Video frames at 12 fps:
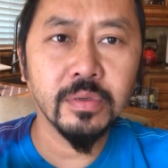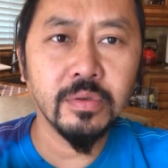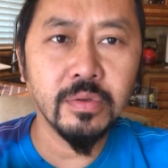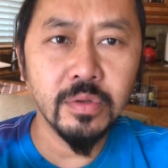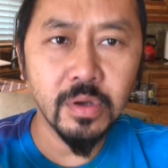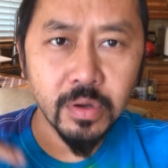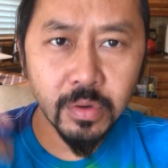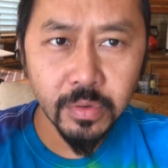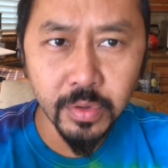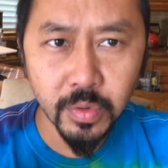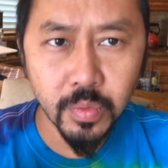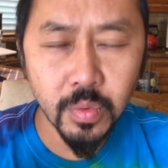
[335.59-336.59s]
You know
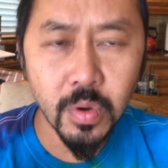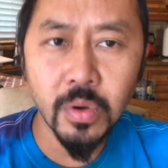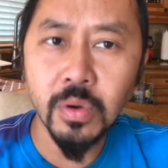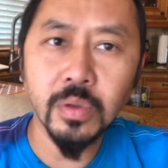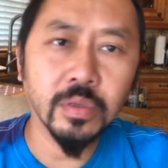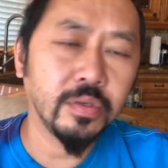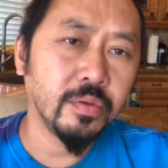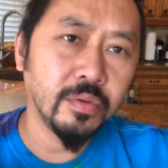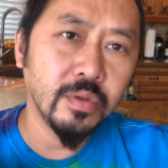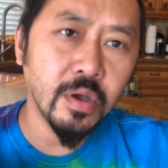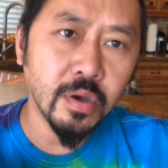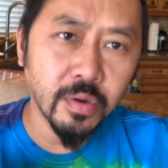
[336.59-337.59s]
your role. You
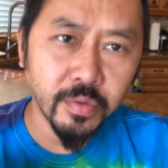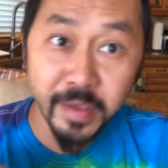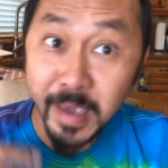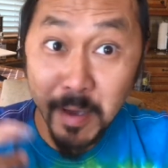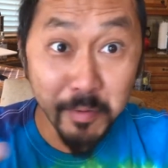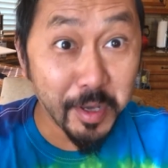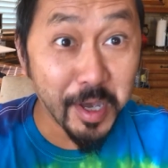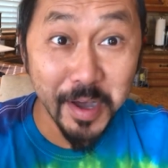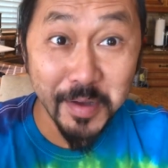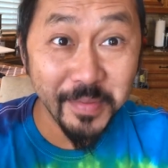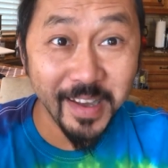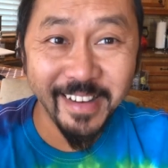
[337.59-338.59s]
know the outcome.